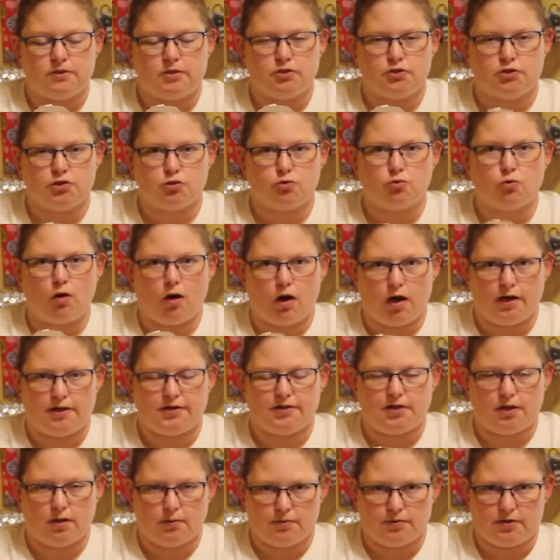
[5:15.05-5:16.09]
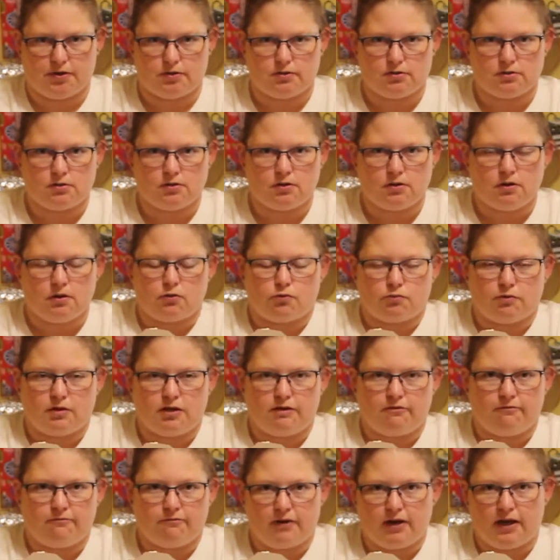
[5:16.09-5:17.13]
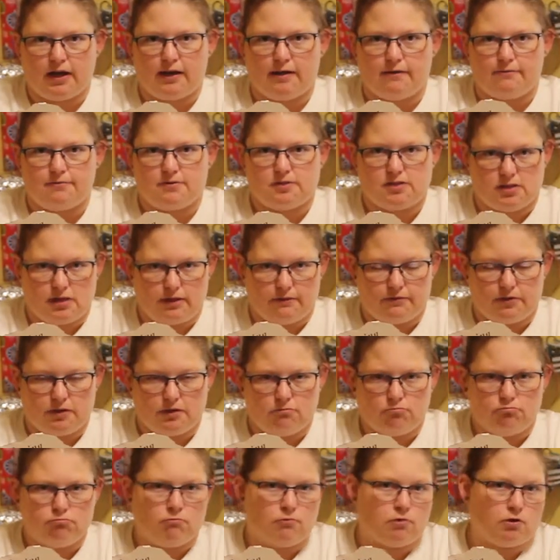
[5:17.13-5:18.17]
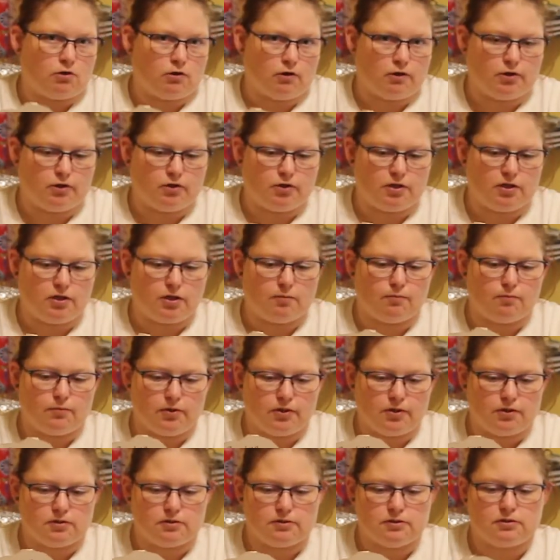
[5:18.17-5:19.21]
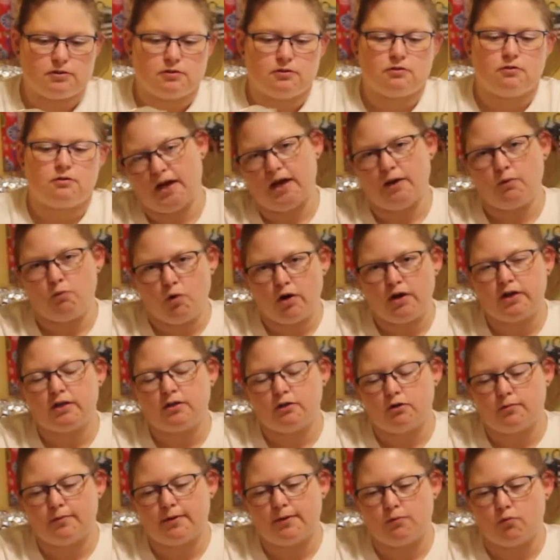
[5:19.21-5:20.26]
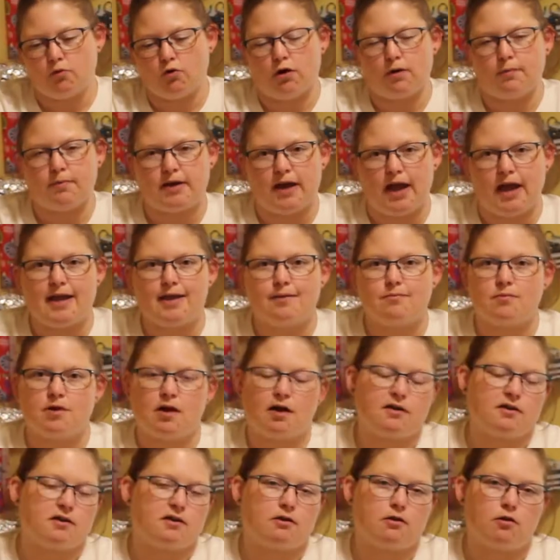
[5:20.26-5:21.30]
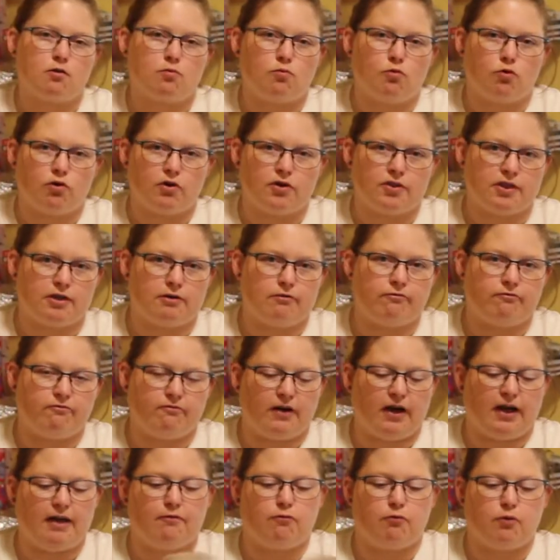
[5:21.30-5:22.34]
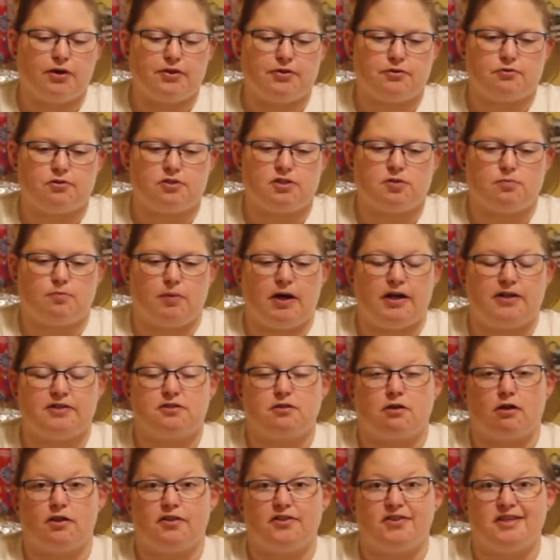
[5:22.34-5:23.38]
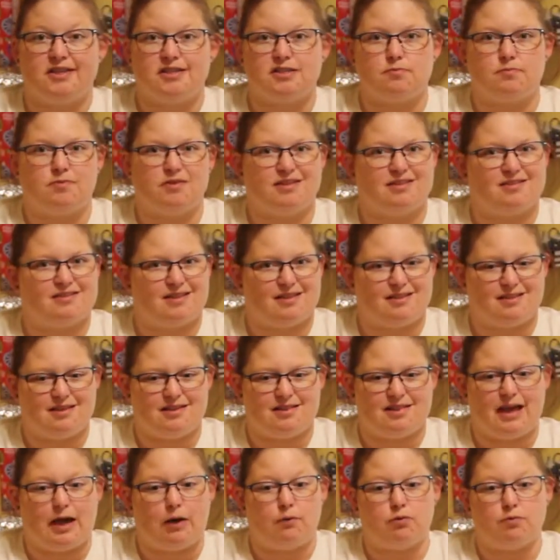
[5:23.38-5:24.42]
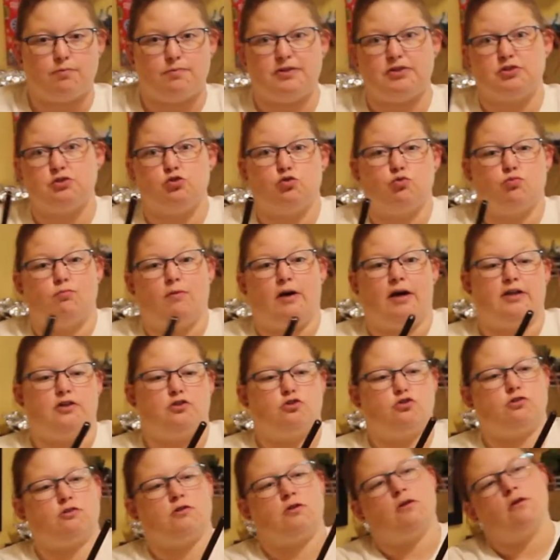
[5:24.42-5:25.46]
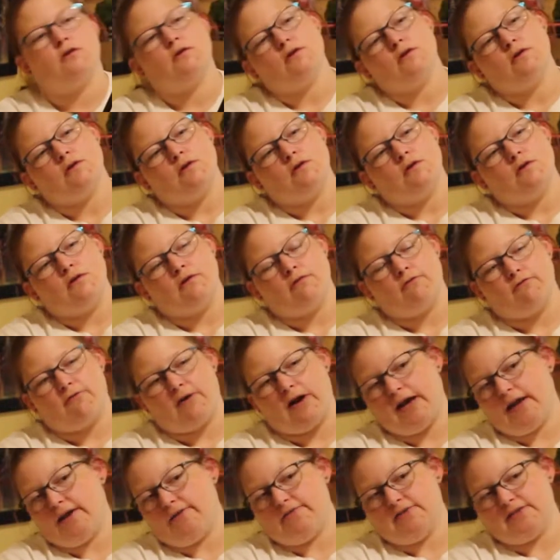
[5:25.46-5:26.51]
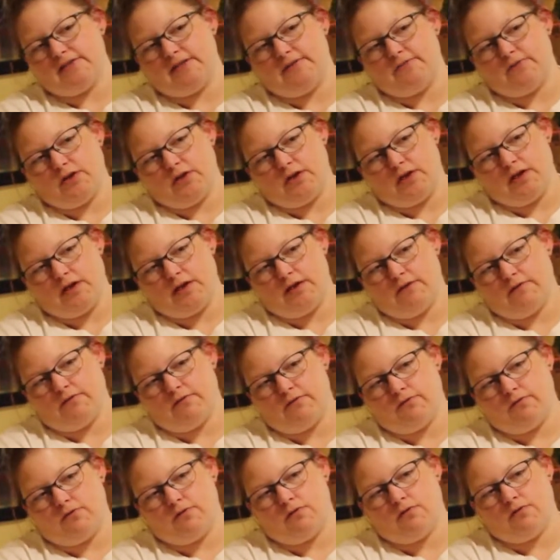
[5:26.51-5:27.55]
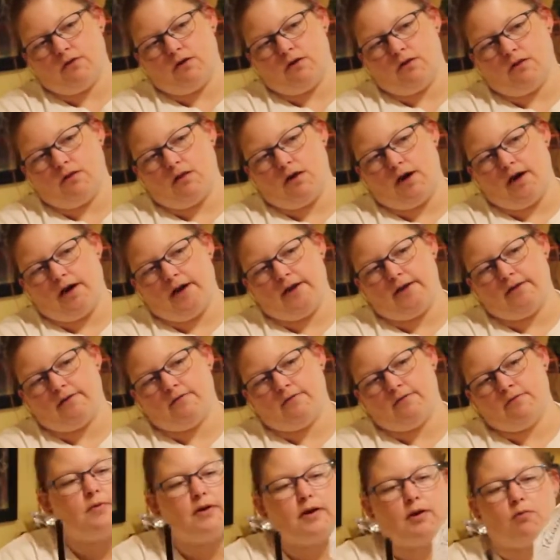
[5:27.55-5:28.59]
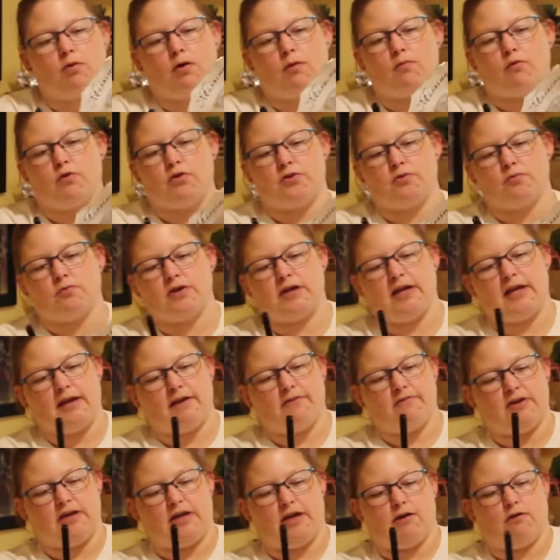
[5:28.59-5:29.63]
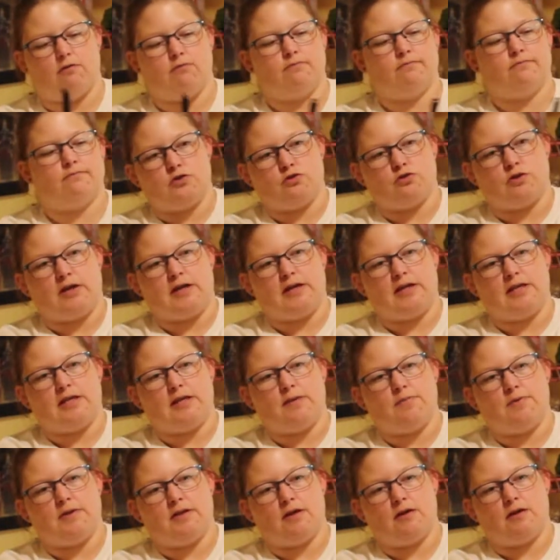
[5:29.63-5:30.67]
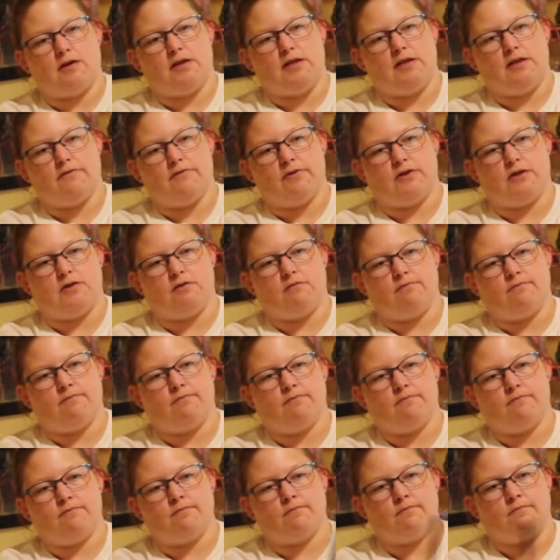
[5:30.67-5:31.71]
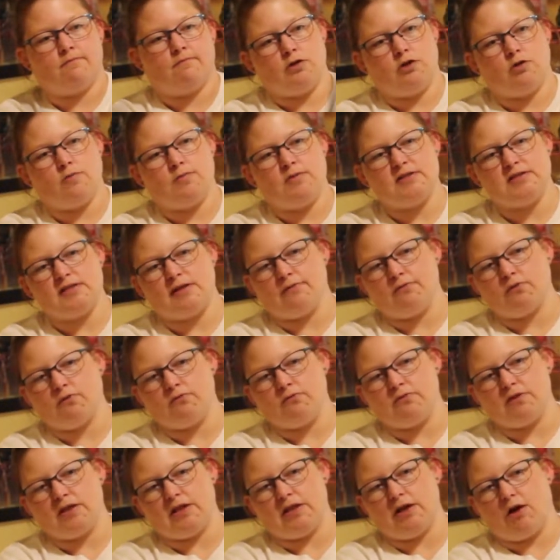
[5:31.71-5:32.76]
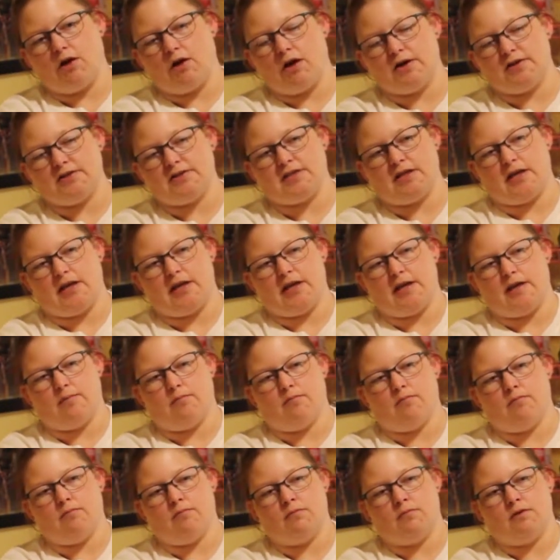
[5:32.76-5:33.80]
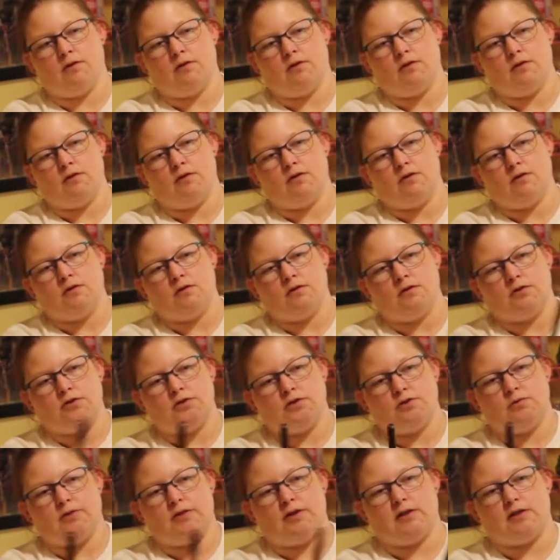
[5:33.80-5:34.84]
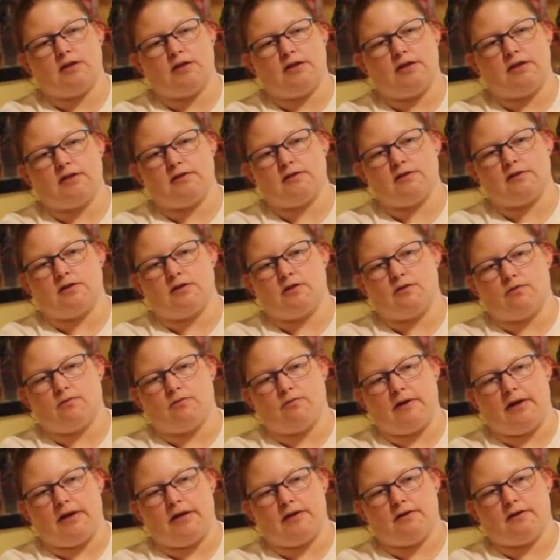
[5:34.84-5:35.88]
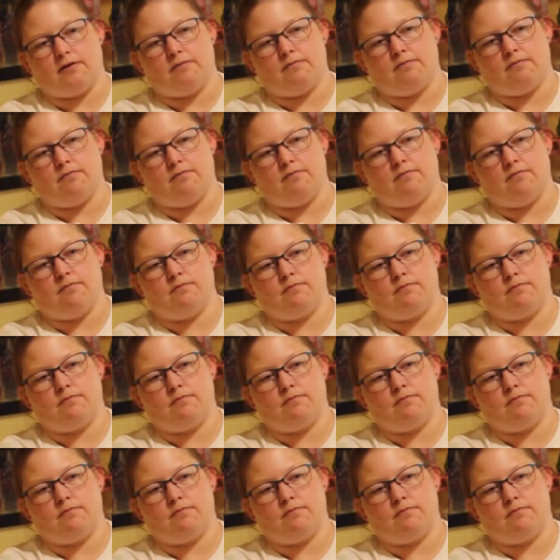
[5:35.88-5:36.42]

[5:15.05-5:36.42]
Do odd numbers. 3, 5, 7 are good numbers. I want a little bit more, but I am not going to go more than 5 weathered spots on this because I think that would be too much. 5 is even kind of a lot, but I want more than what I have now and try to keep it uneven. Humans have a really hard time doing things that are random.